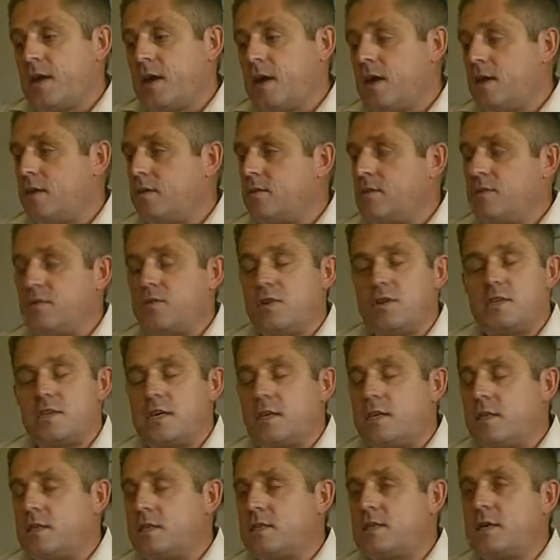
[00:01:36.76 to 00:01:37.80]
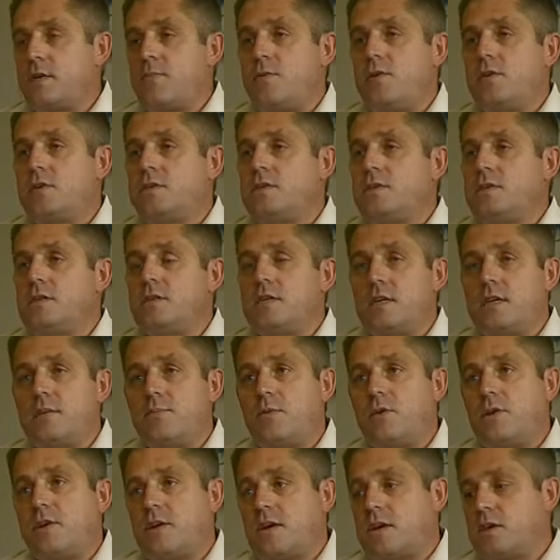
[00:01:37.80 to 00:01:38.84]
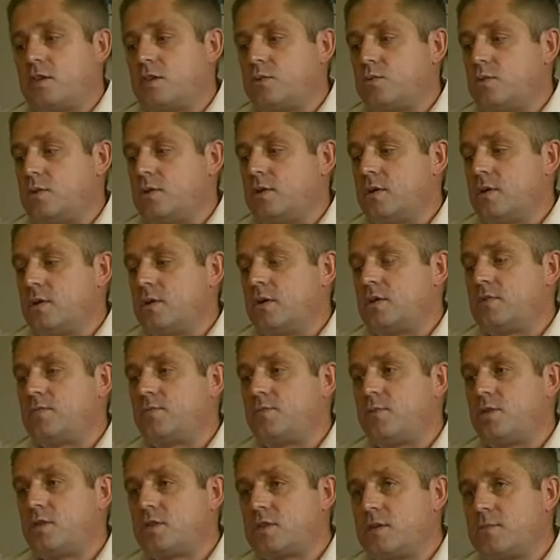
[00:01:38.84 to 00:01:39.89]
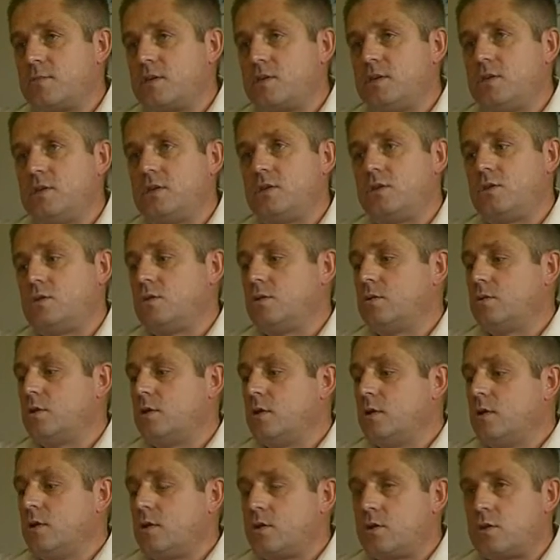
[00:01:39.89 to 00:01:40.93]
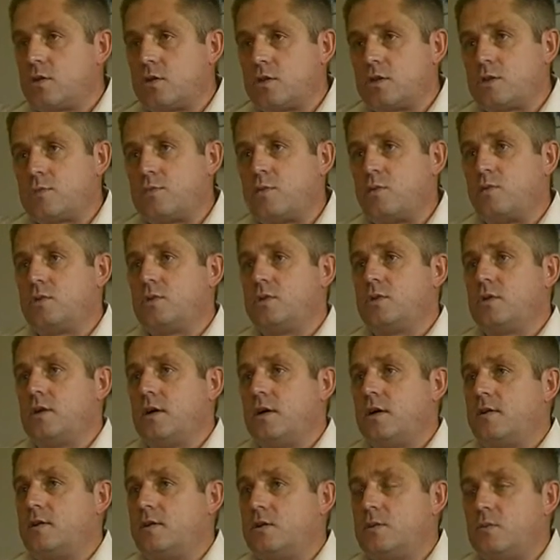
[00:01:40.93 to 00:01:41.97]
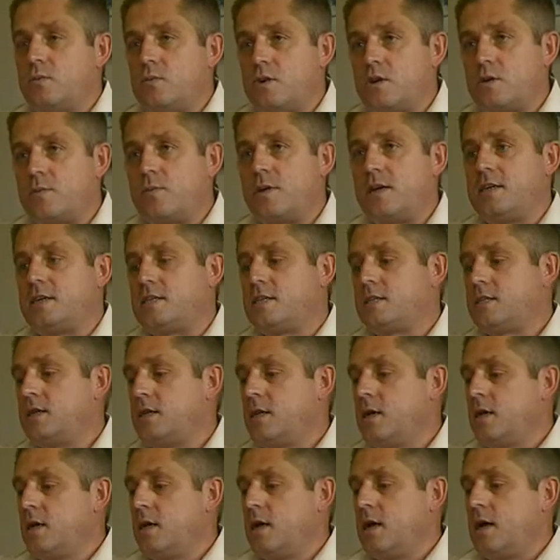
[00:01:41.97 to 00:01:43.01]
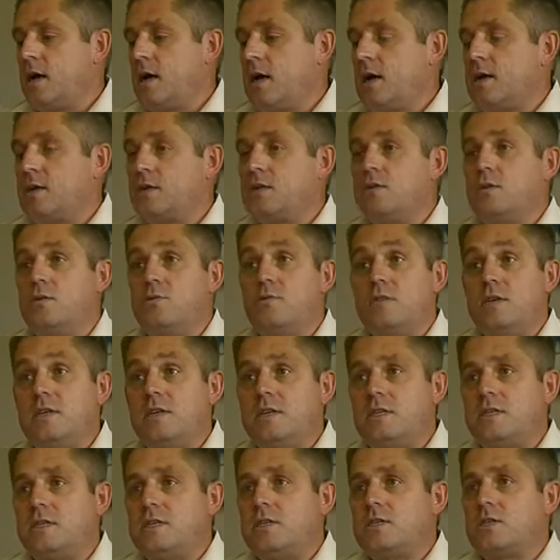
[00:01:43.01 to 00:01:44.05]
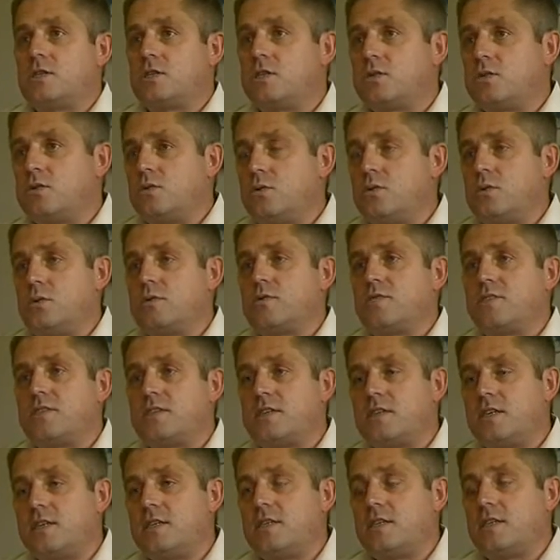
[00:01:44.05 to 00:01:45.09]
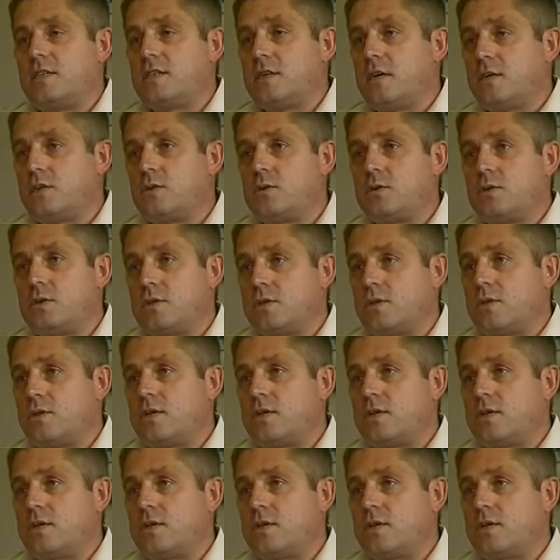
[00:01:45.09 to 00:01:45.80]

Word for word: And for exactly the same reasons as anybody else would it's proximity to transport, uh, to workplace, uh, to amenities, school facilities, those sorts of